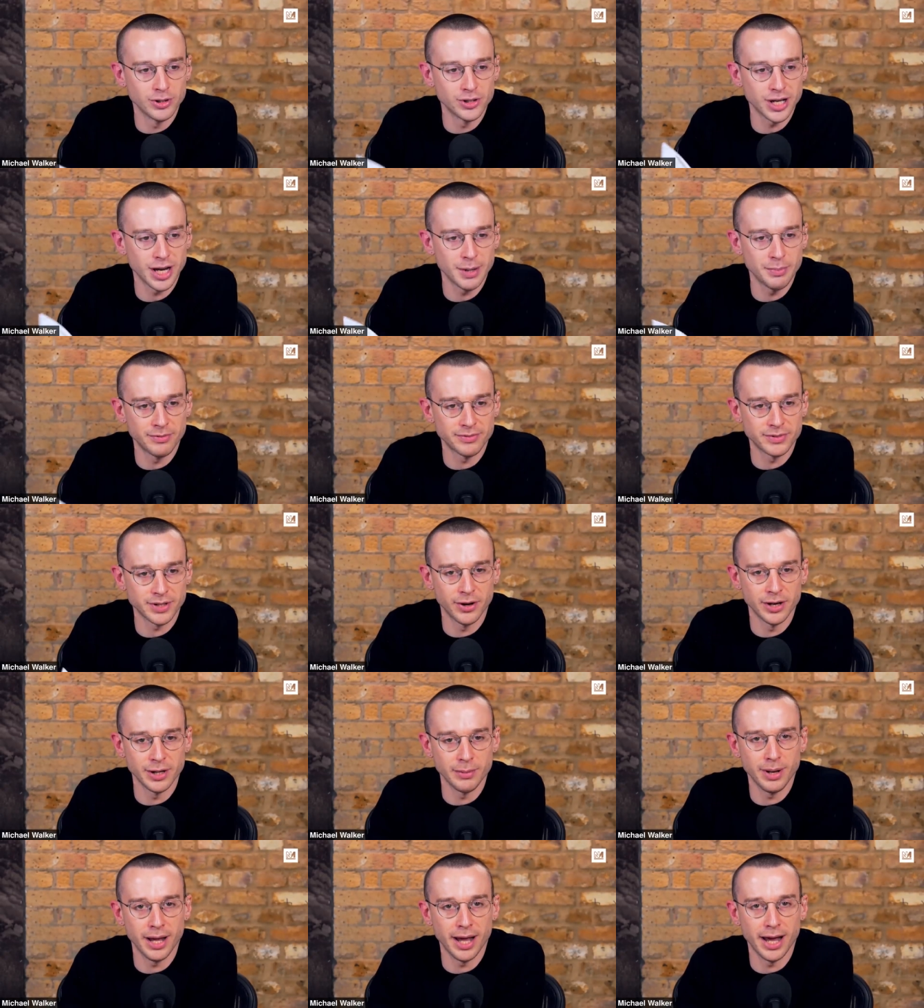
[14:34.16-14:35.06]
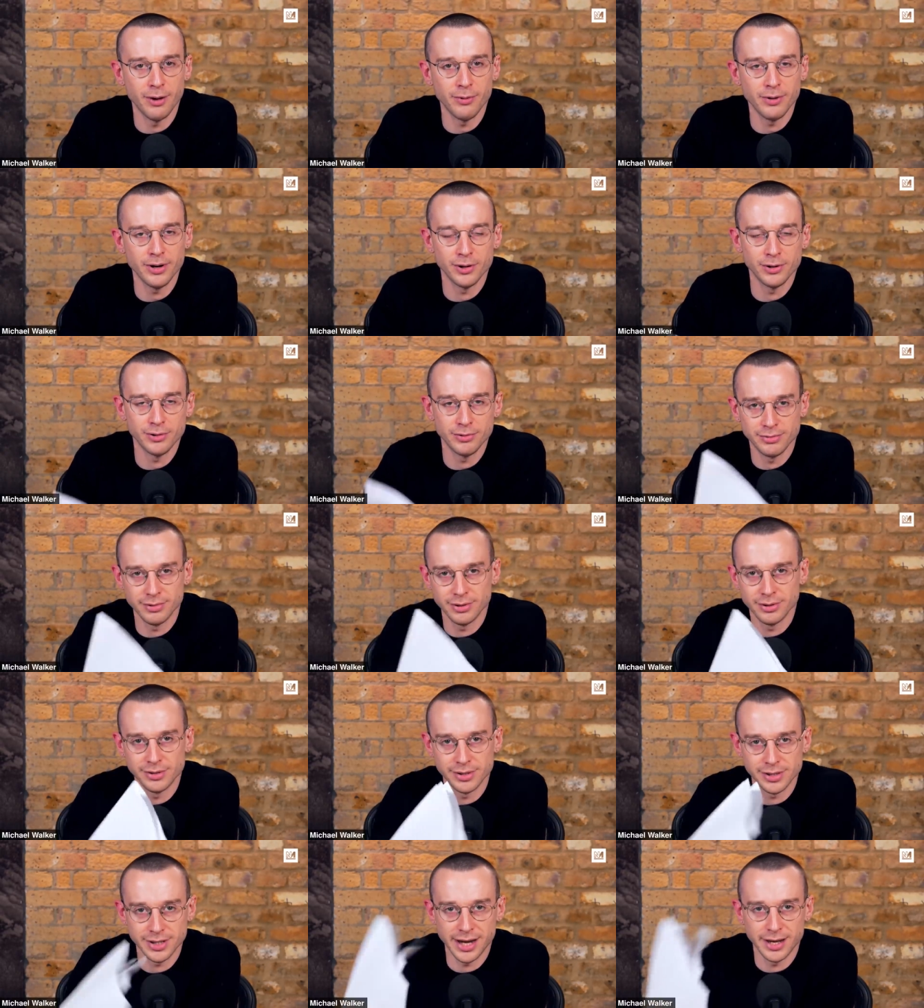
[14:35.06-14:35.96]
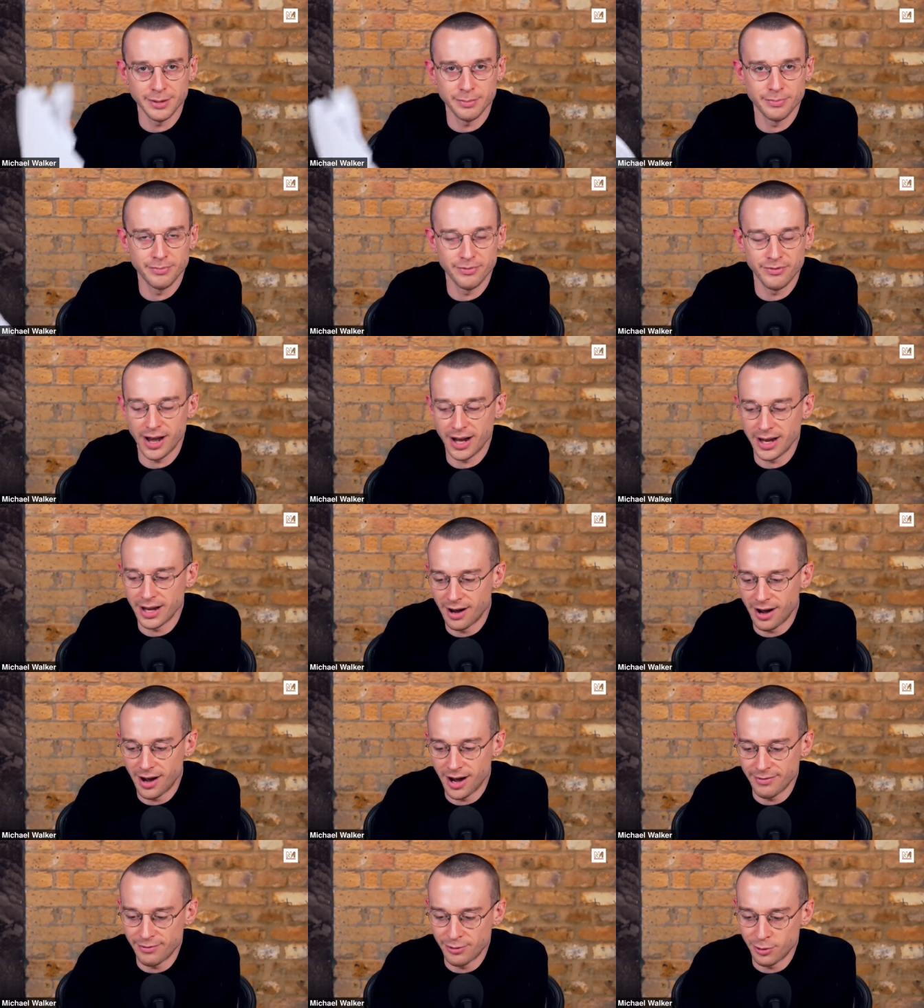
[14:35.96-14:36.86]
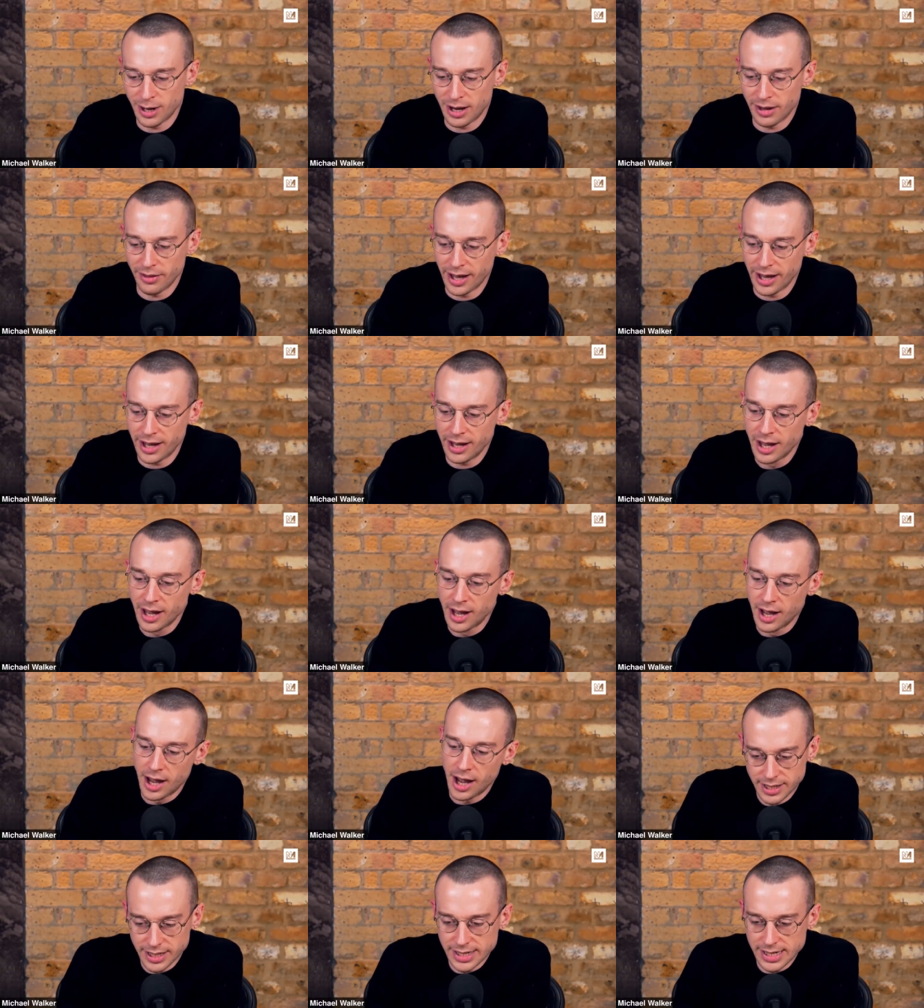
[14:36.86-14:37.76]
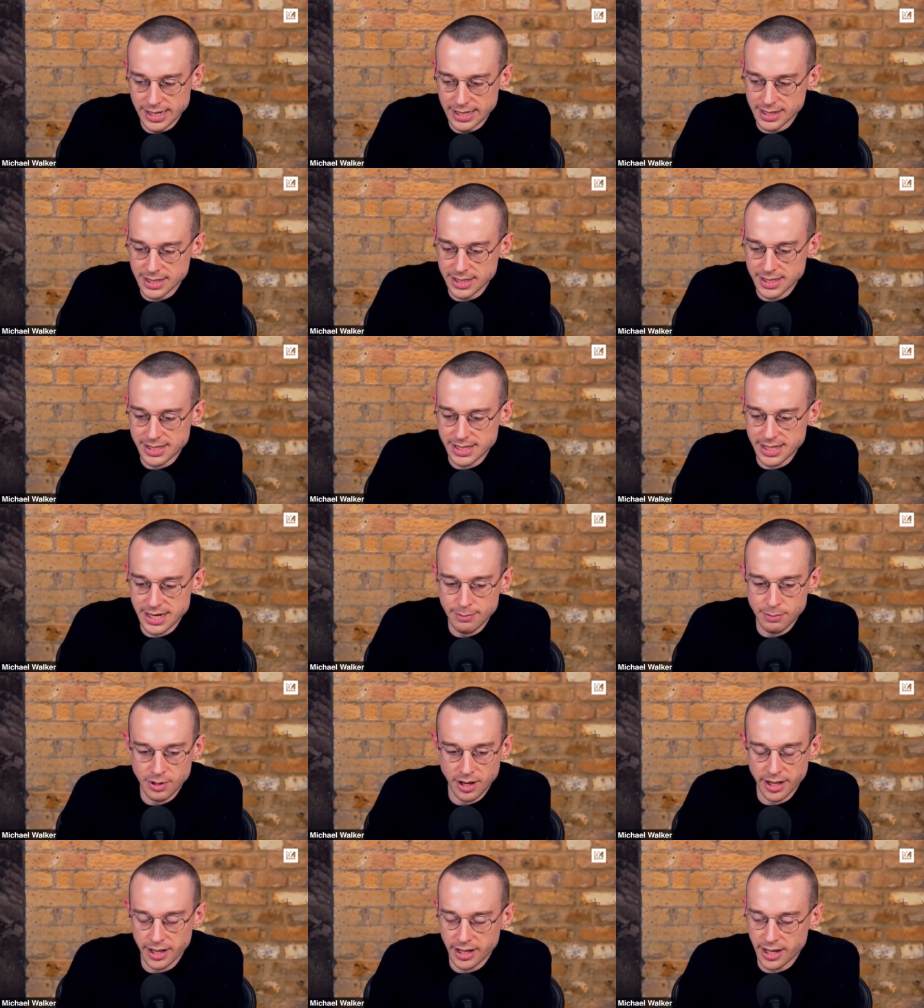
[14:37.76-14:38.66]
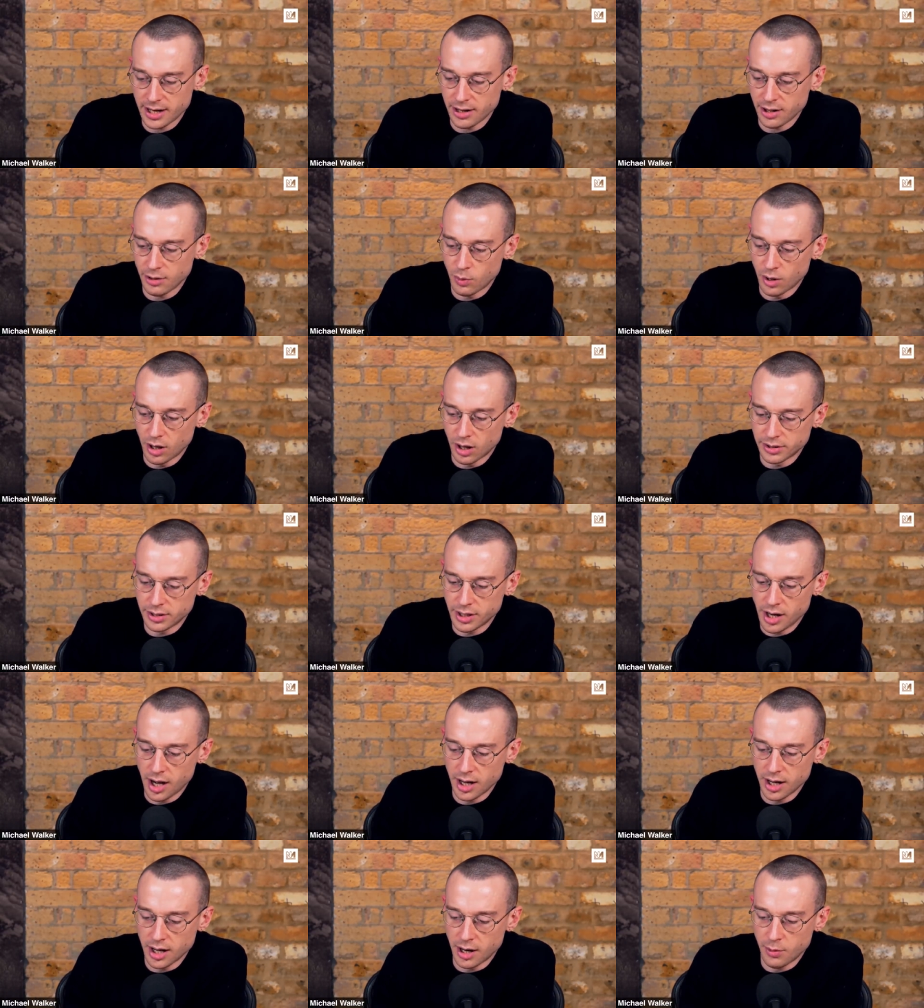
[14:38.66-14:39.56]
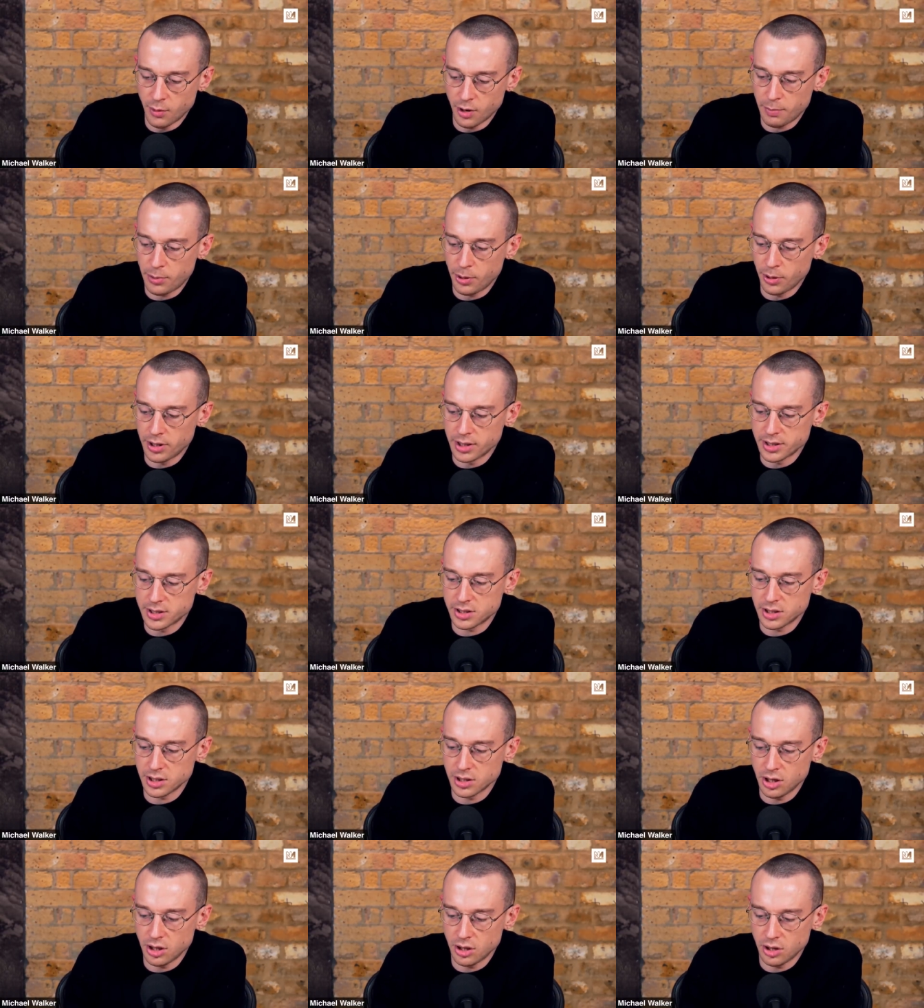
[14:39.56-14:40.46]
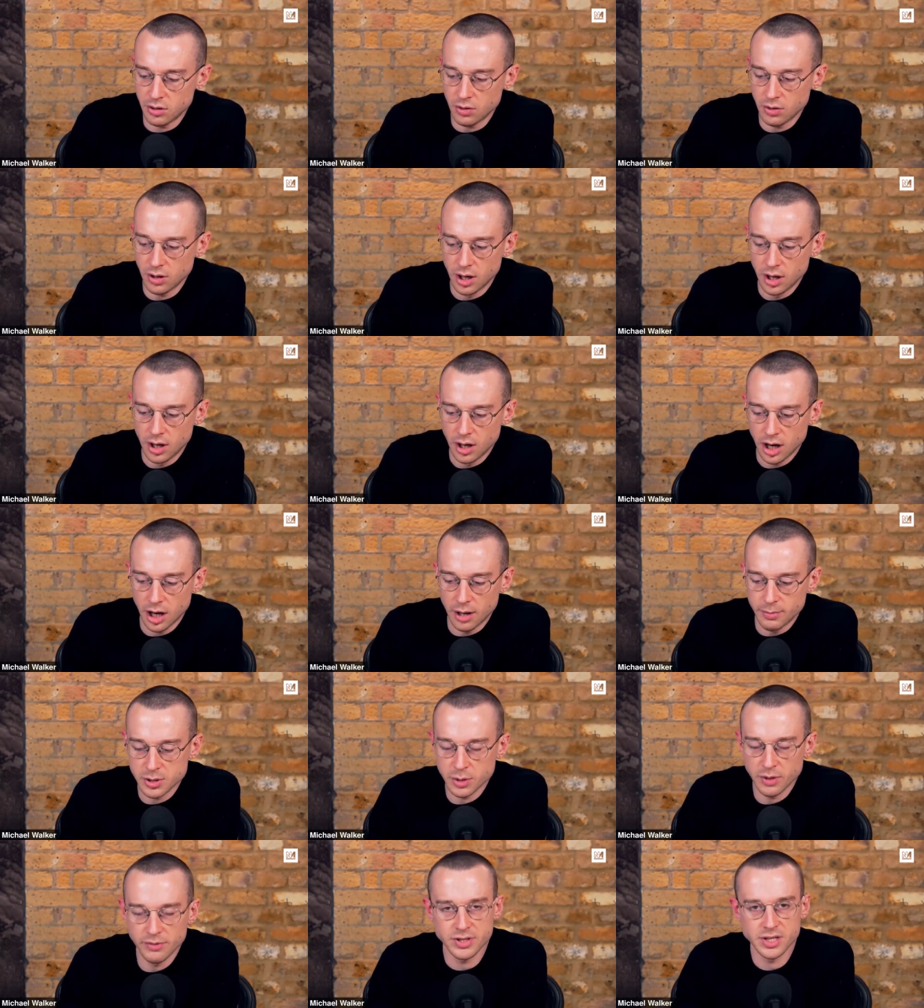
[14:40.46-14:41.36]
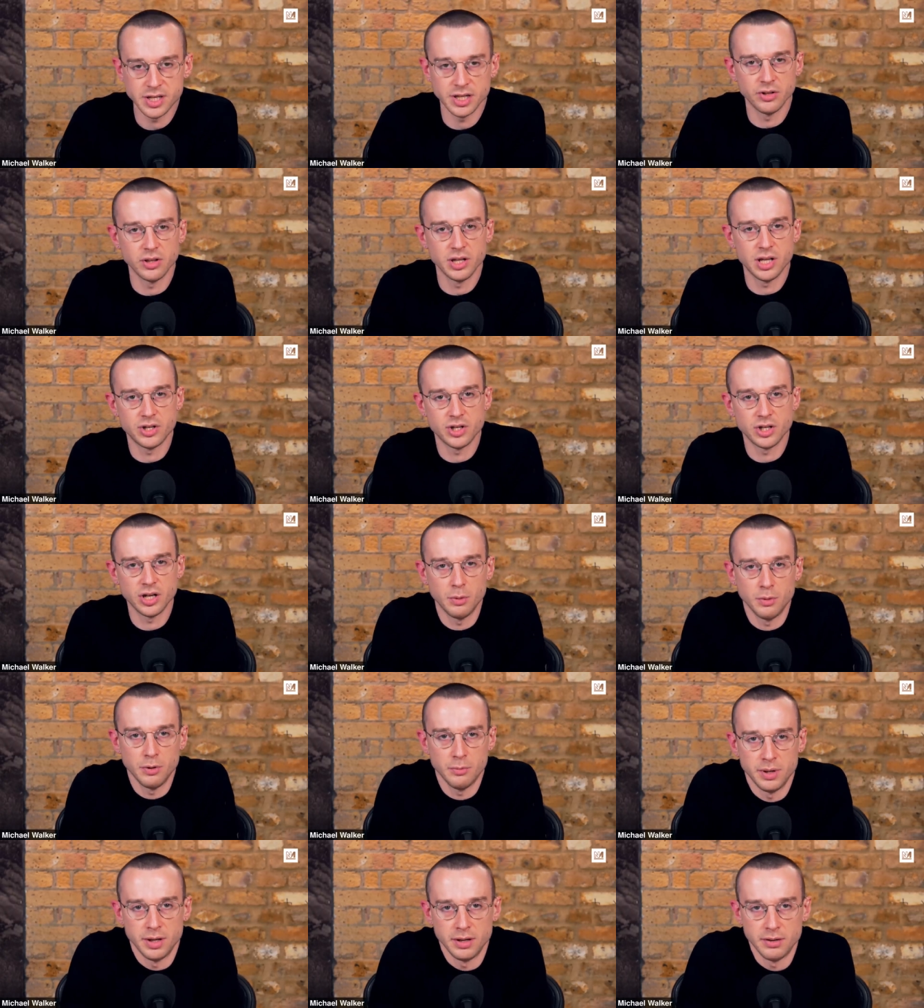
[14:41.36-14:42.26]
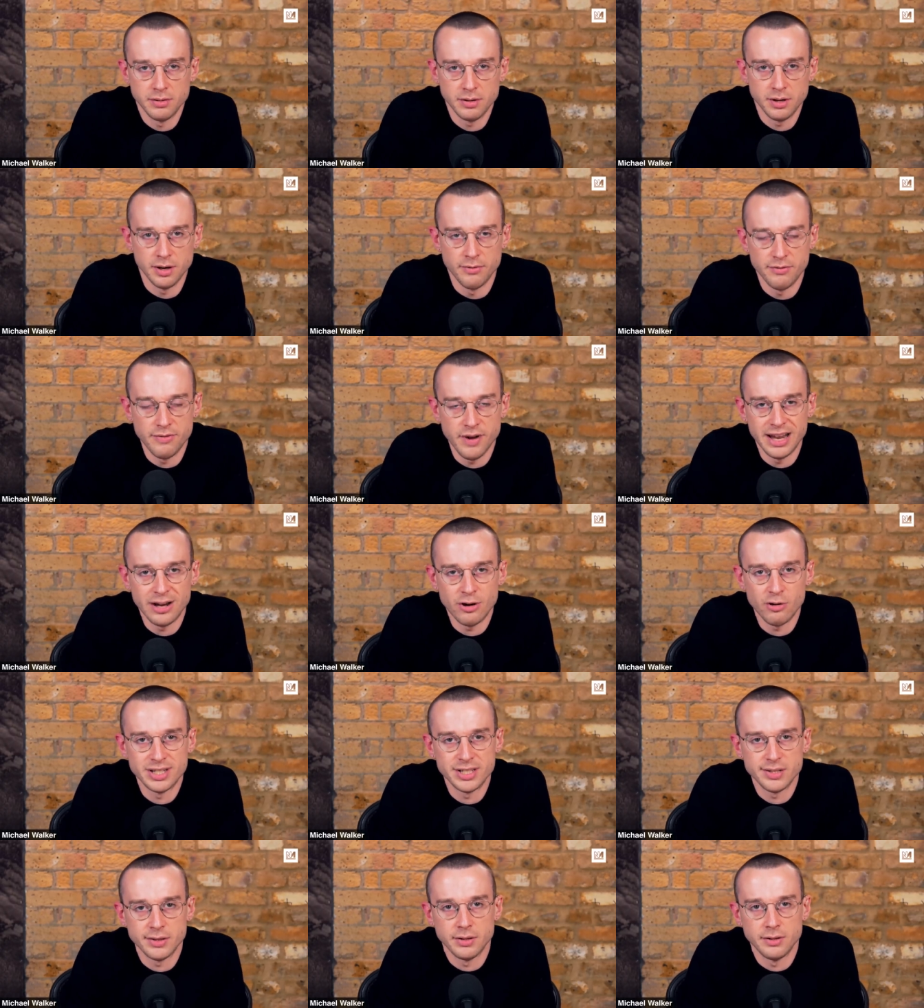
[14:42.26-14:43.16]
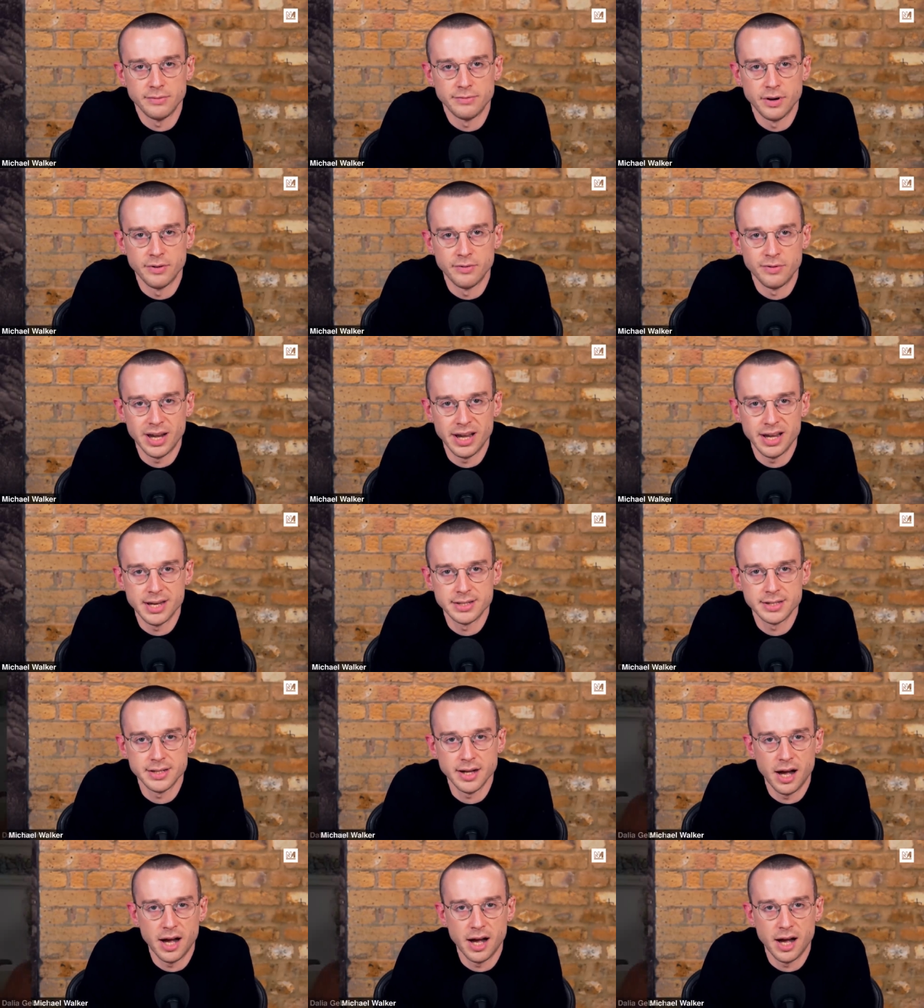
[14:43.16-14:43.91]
more the shape of Tony Blair, who who stayed fairly high throughout that. It, it doesn't seem like the end of the world. Dalia, I want to put this to you. Um, so obviously on this show we've been you know fairly critical of, of Keir